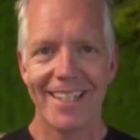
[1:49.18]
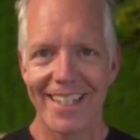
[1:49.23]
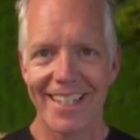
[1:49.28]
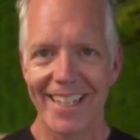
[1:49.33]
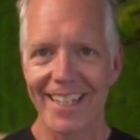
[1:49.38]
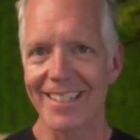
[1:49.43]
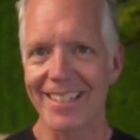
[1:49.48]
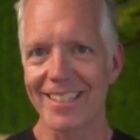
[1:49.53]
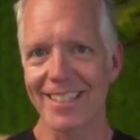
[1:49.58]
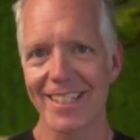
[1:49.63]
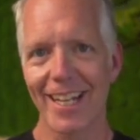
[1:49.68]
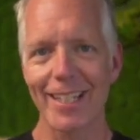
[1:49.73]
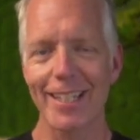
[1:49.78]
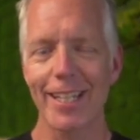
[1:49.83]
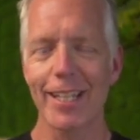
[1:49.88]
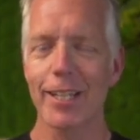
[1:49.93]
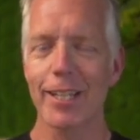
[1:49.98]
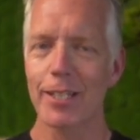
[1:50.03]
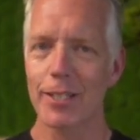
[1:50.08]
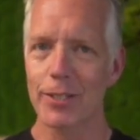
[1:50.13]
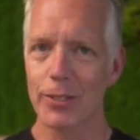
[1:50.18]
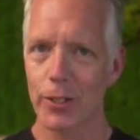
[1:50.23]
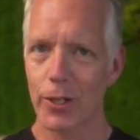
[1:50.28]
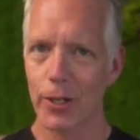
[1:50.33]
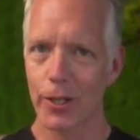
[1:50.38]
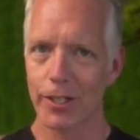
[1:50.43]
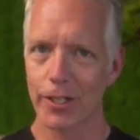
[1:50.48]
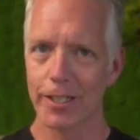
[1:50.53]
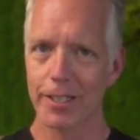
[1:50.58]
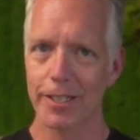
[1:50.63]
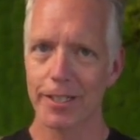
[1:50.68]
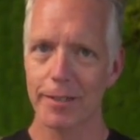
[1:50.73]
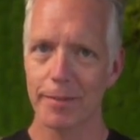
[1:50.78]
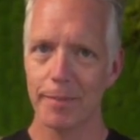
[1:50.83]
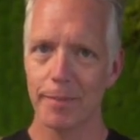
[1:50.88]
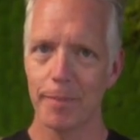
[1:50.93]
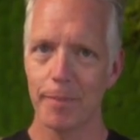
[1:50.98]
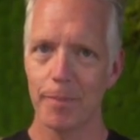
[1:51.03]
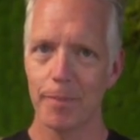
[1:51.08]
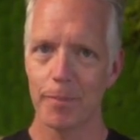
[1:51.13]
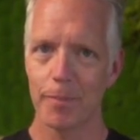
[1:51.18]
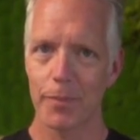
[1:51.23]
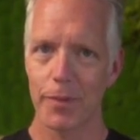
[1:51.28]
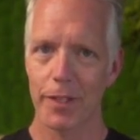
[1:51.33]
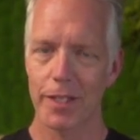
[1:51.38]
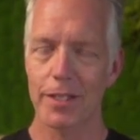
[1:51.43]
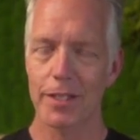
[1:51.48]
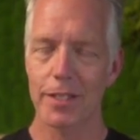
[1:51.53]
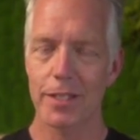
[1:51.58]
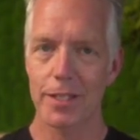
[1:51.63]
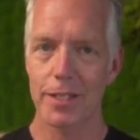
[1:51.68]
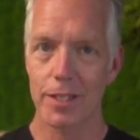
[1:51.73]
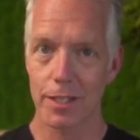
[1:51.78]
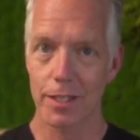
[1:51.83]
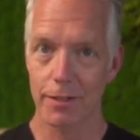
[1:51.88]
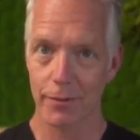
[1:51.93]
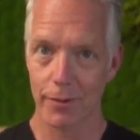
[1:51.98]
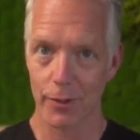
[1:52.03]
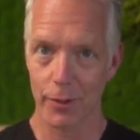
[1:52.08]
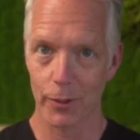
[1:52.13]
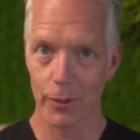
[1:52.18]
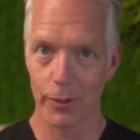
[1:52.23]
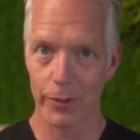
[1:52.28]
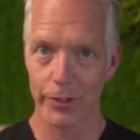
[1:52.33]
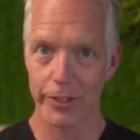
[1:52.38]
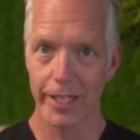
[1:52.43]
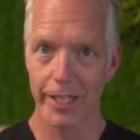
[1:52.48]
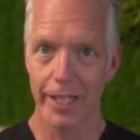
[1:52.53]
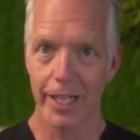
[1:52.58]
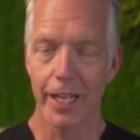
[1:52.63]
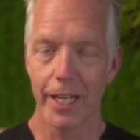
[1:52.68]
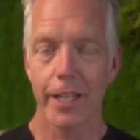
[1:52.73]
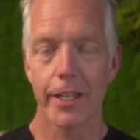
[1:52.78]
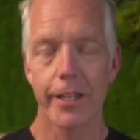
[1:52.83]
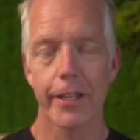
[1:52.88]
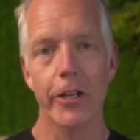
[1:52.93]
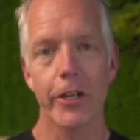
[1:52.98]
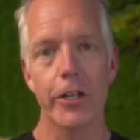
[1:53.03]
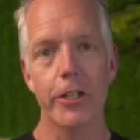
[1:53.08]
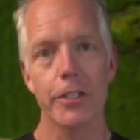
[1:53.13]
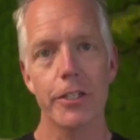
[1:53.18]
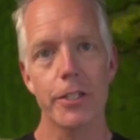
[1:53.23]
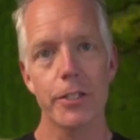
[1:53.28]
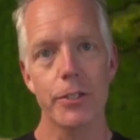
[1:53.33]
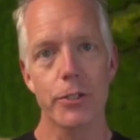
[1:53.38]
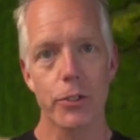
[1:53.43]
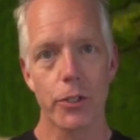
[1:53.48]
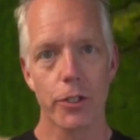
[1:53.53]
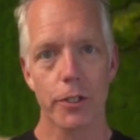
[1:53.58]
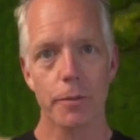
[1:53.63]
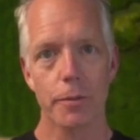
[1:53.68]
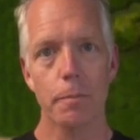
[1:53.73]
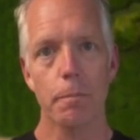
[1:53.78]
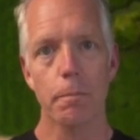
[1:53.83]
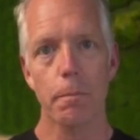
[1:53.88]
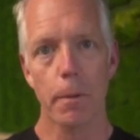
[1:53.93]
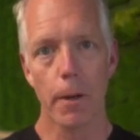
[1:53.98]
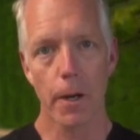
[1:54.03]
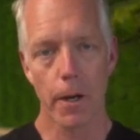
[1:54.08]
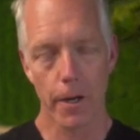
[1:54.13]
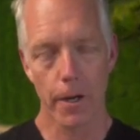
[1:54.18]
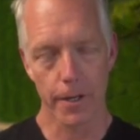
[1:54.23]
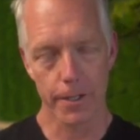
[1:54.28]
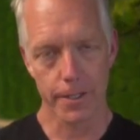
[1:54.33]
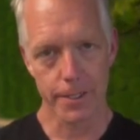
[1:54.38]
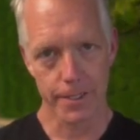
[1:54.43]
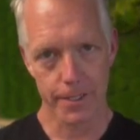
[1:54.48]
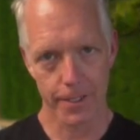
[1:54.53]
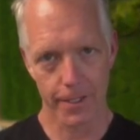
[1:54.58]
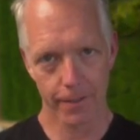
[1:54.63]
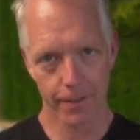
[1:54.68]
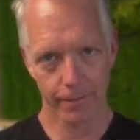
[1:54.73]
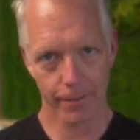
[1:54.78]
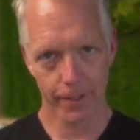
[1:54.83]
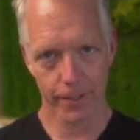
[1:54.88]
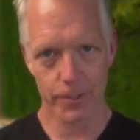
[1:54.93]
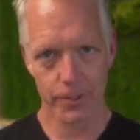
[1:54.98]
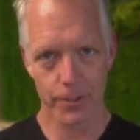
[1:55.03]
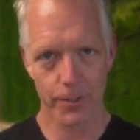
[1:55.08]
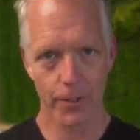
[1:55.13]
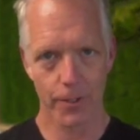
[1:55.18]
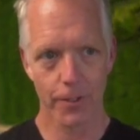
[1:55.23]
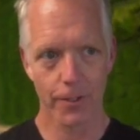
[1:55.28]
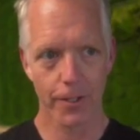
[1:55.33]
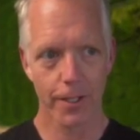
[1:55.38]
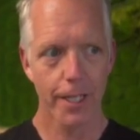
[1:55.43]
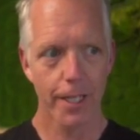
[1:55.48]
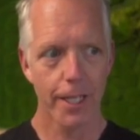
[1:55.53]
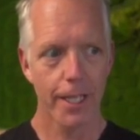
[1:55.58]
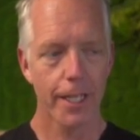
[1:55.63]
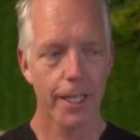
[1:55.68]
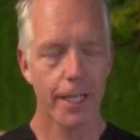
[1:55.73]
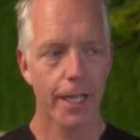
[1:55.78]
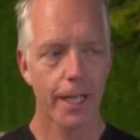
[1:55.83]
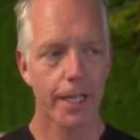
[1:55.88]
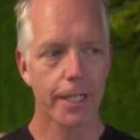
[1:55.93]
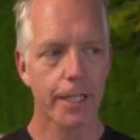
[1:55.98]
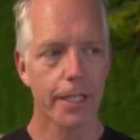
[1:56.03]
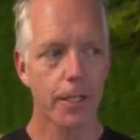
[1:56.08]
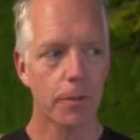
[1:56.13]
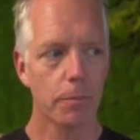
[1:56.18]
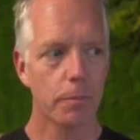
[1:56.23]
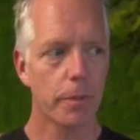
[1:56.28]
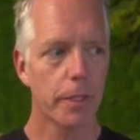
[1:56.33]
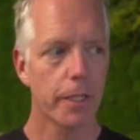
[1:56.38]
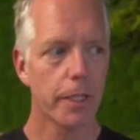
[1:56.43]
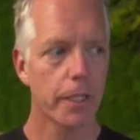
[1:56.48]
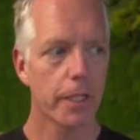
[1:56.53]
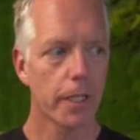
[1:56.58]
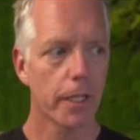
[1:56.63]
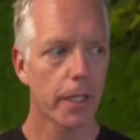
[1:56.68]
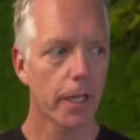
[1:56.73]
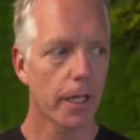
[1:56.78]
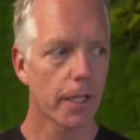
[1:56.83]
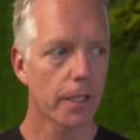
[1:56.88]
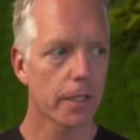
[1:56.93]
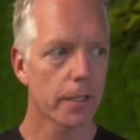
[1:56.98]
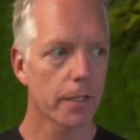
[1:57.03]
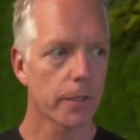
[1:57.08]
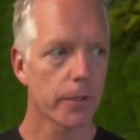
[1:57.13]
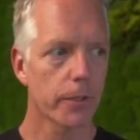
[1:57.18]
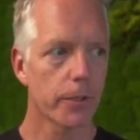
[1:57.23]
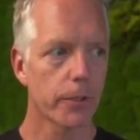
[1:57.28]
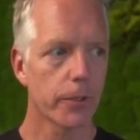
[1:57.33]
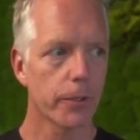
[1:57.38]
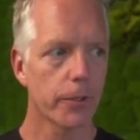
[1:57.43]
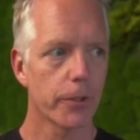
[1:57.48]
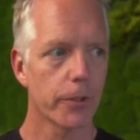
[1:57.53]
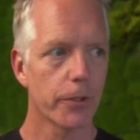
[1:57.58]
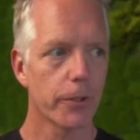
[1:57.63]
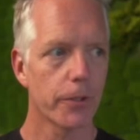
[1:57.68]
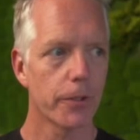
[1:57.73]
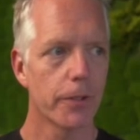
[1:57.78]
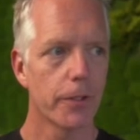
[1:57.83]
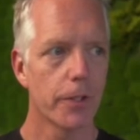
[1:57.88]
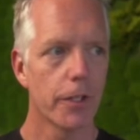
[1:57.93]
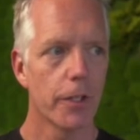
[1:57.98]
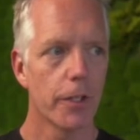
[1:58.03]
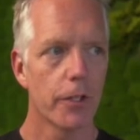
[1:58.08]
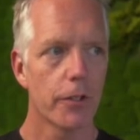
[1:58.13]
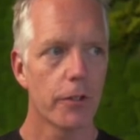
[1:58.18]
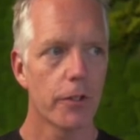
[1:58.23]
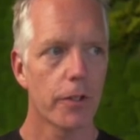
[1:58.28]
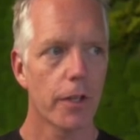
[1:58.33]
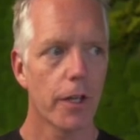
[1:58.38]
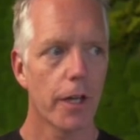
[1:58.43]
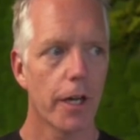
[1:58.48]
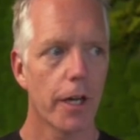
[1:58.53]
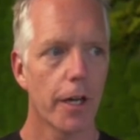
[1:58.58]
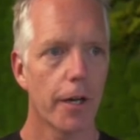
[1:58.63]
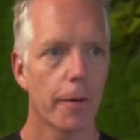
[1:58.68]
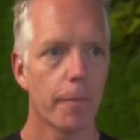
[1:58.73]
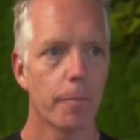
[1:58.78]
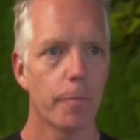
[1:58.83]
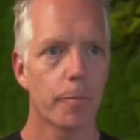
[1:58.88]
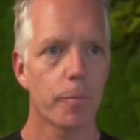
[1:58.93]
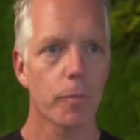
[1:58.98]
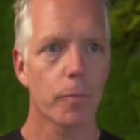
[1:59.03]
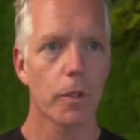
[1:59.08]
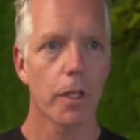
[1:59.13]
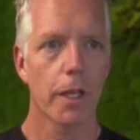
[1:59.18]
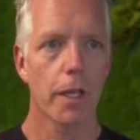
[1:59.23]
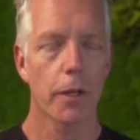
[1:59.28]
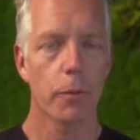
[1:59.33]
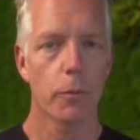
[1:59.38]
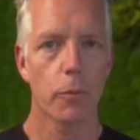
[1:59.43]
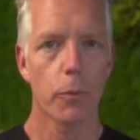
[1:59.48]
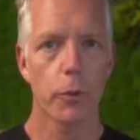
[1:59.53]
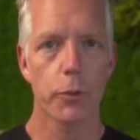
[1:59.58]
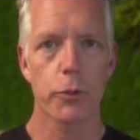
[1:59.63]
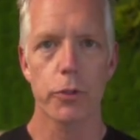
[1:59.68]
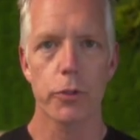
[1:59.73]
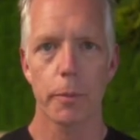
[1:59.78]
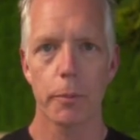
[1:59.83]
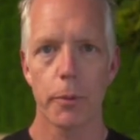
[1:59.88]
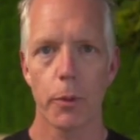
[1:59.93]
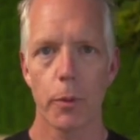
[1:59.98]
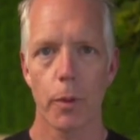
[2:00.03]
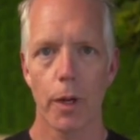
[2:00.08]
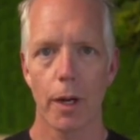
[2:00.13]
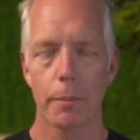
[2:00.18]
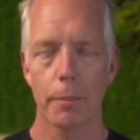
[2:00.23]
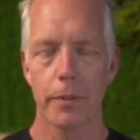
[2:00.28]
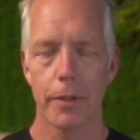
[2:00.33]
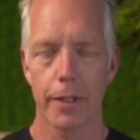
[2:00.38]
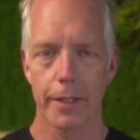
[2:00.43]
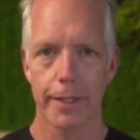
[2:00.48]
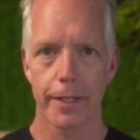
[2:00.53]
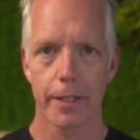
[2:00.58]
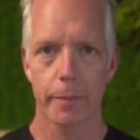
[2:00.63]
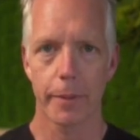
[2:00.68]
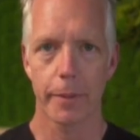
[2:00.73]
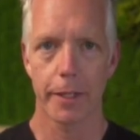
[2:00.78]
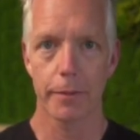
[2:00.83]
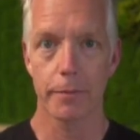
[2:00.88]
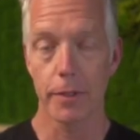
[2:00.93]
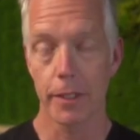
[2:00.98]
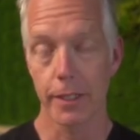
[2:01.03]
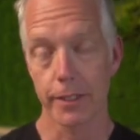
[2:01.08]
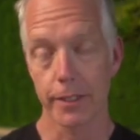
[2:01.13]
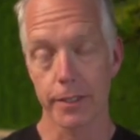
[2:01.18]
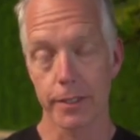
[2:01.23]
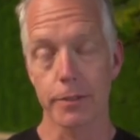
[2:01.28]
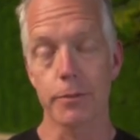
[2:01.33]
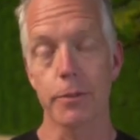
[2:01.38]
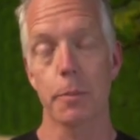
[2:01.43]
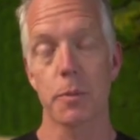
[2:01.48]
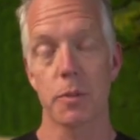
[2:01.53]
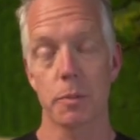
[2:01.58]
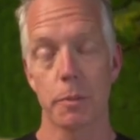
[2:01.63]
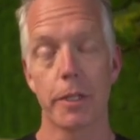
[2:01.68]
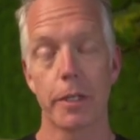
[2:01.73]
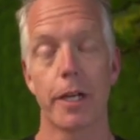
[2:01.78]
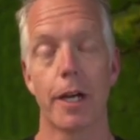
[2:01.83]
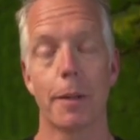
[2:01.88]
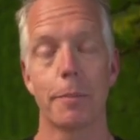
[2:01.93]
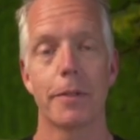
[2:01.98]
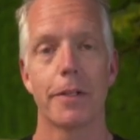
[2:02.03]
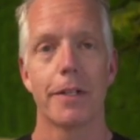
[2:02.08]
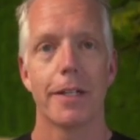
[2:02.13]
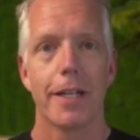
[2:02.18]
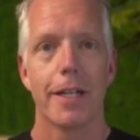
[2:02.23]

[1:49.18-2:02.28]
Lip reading: It's not that this song is difficult. There are just certain parts of this song that can be a little, will trip you up a little bit, at least trips me up.